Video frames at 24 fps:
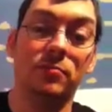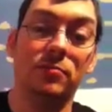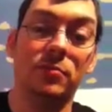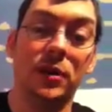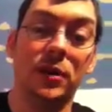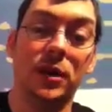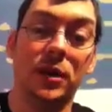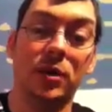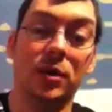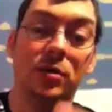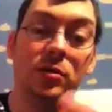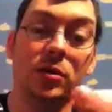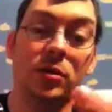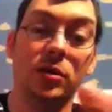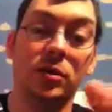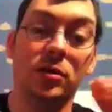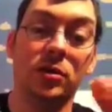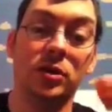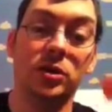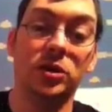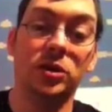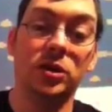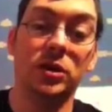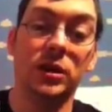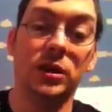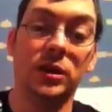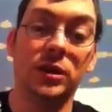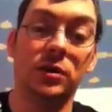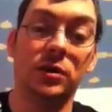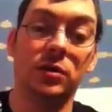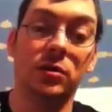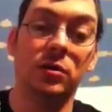articulation there.